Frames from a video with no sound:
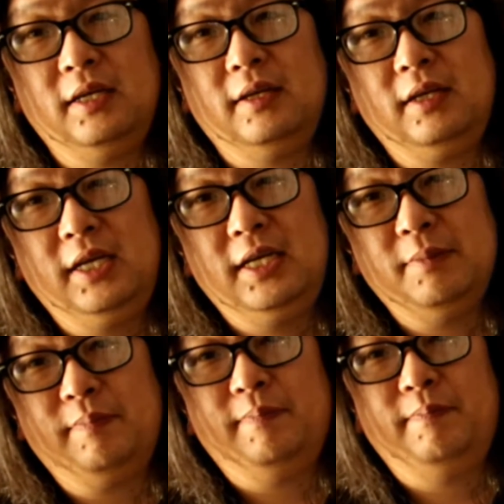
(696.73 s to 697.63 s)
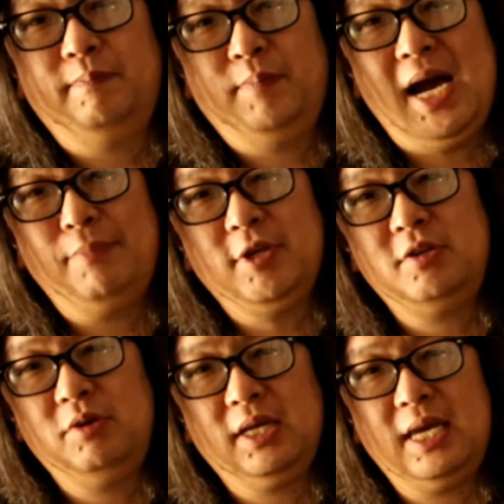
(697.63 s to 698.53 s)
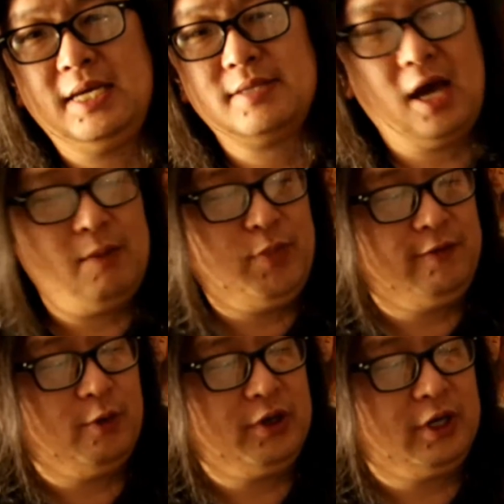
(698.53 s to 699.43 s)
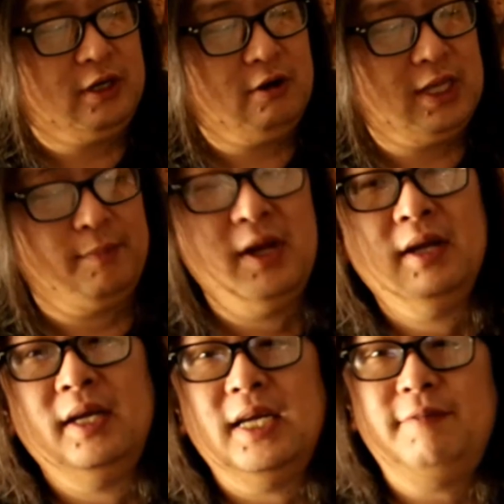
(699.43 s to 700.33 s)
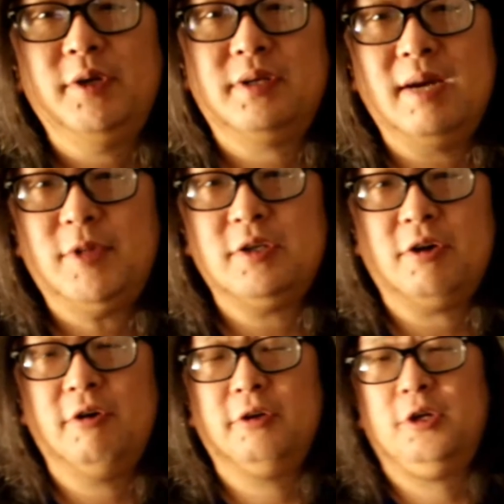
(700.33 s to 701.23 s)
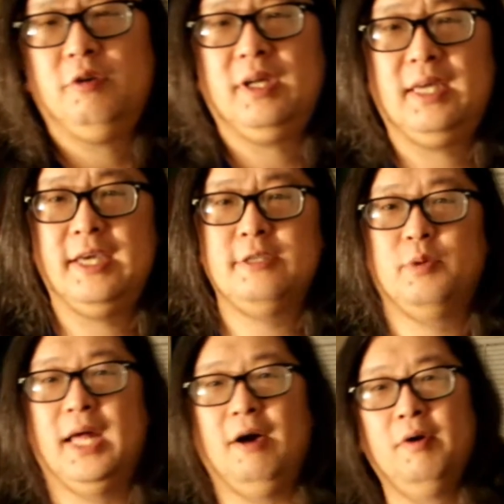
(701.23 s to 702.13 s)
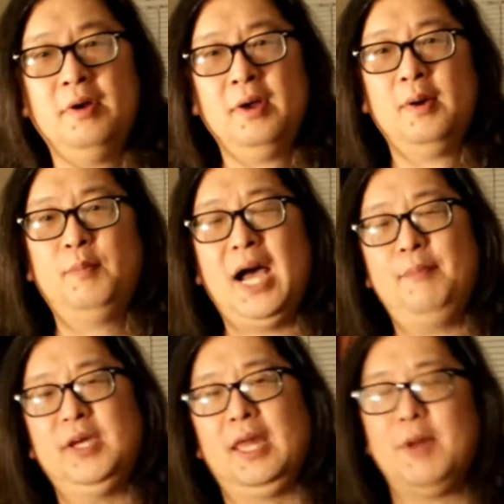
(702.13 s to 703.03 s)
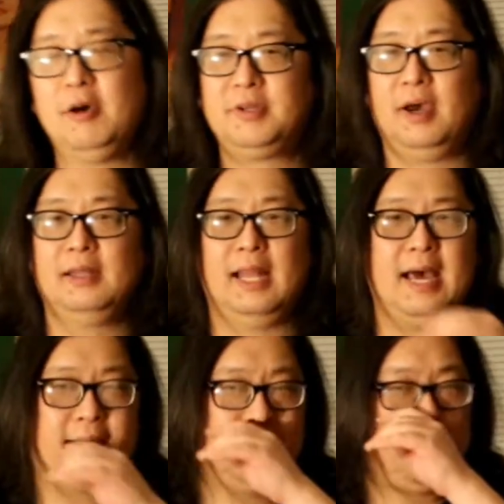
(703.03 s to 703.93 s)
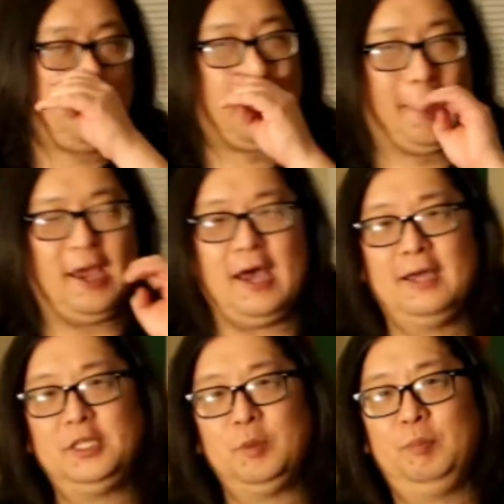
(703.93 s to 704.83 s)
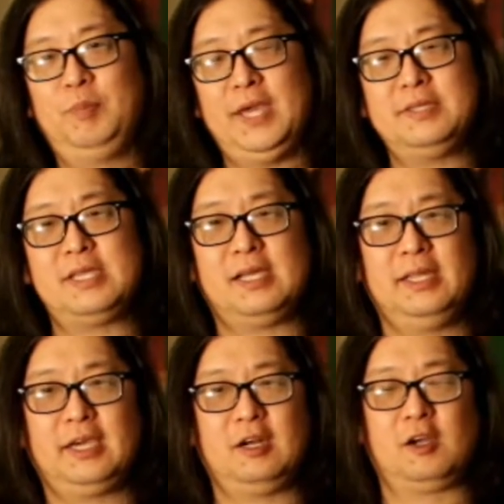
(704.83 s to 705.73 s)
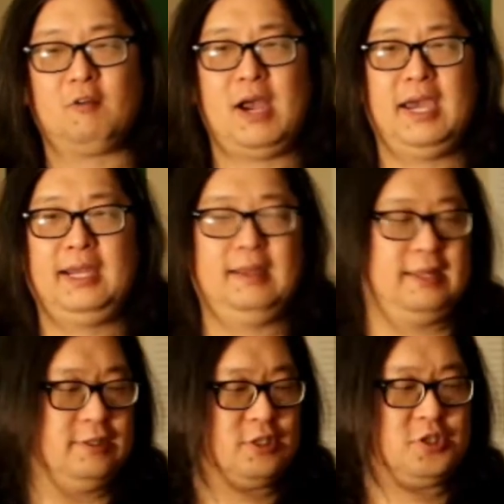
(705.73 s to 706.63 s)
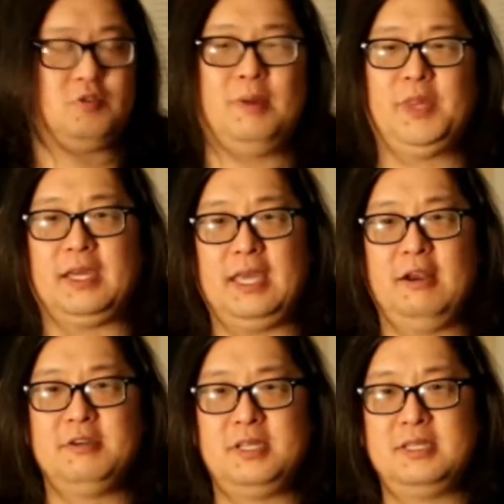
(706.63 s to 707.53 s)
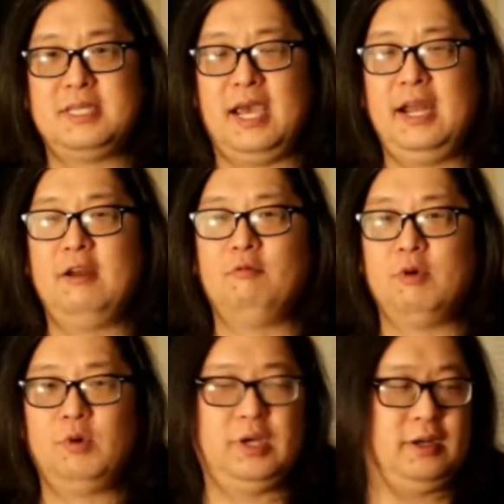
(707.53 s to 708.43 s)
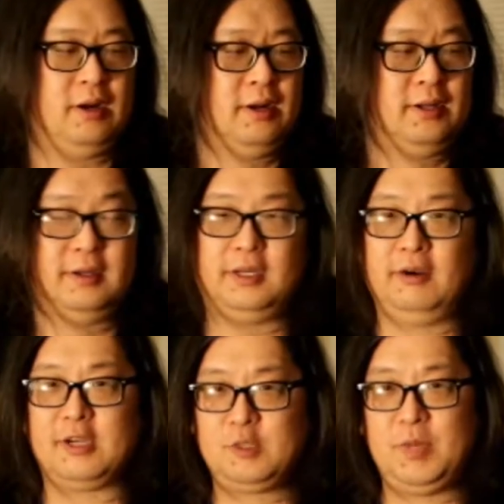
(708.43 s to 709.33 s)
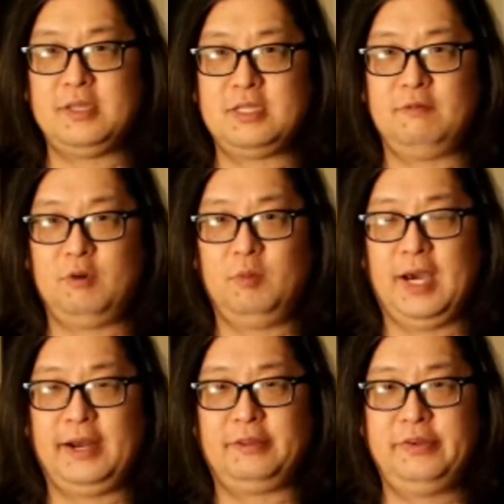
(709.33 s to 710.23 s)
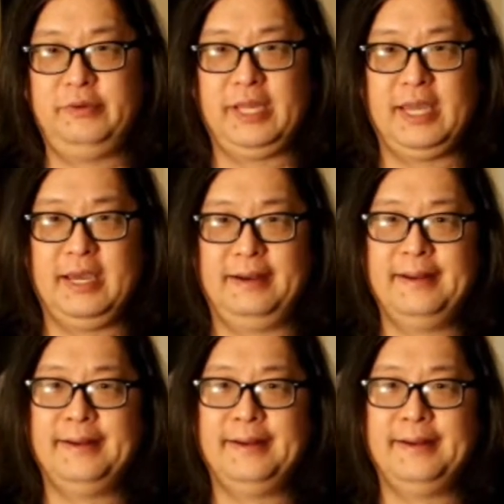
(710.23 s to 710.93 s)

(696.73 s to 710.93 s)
you need to pop the tuning keys up before you can turn them. If you attempt to turn the tuning keys without popping them out to unlock them, you're basically going to grind and then strip the gears inside and ruin your expensive robotic tuning head,